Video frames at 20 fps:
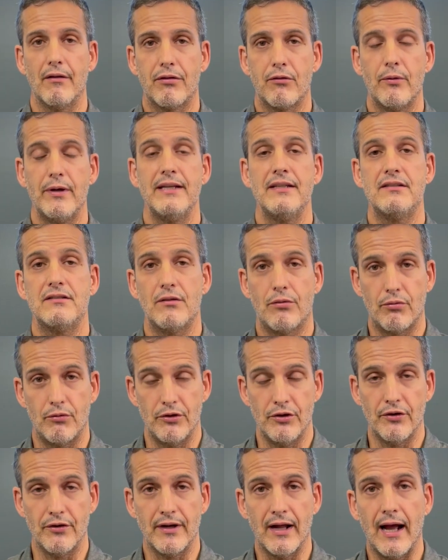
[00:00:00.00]
3s through
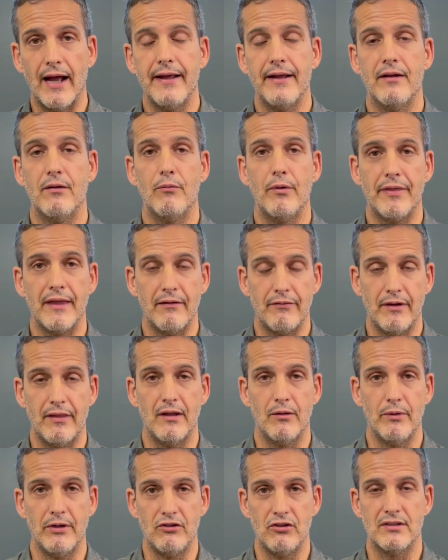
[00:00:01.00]
your diet with
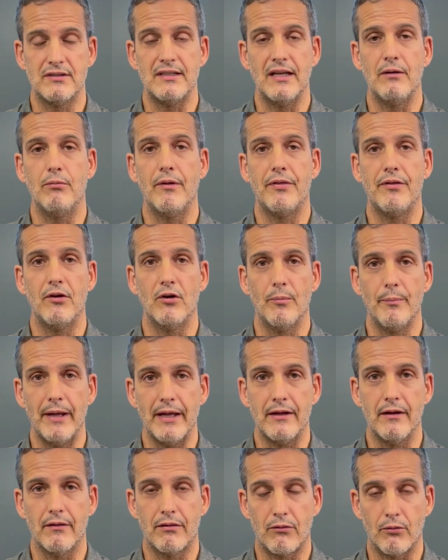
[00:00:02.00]
everything we just said with your
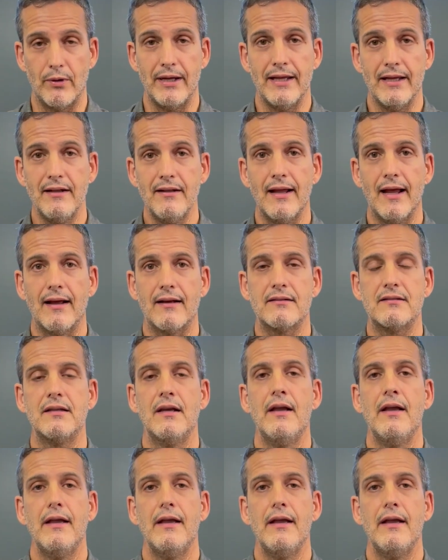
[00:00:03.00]
omega 3 index